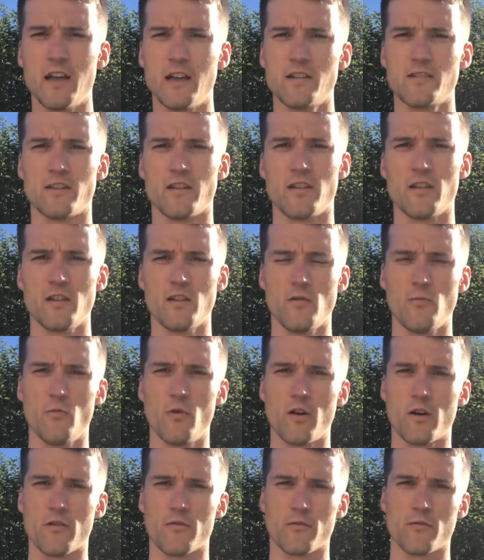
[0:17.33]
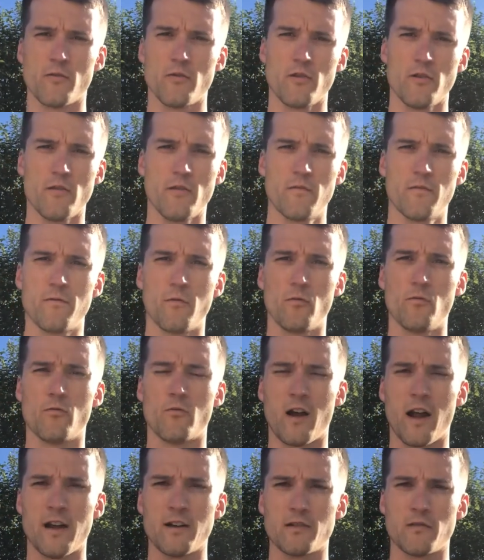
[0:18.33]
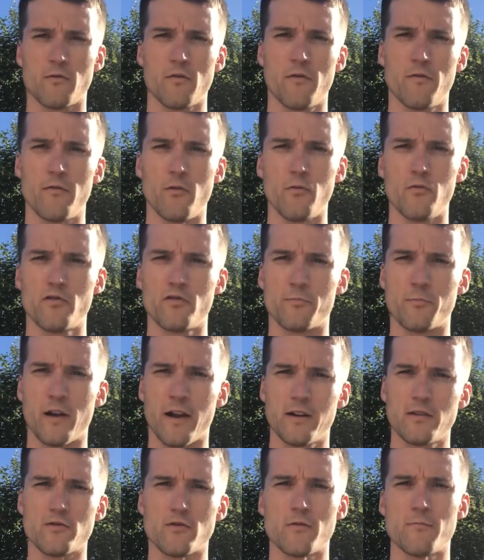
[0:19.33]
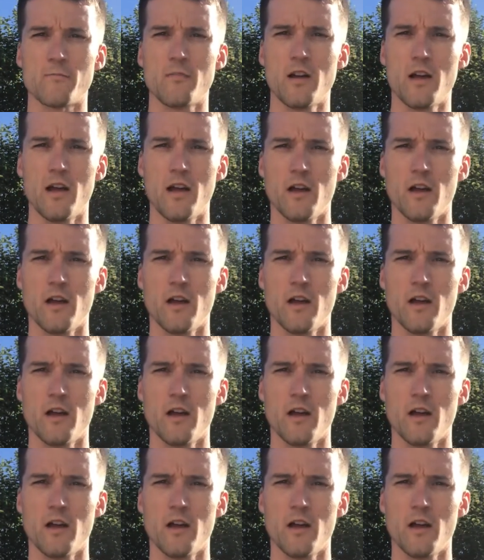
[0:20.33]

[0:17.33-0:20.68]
so that you work through your full range or the full spectrum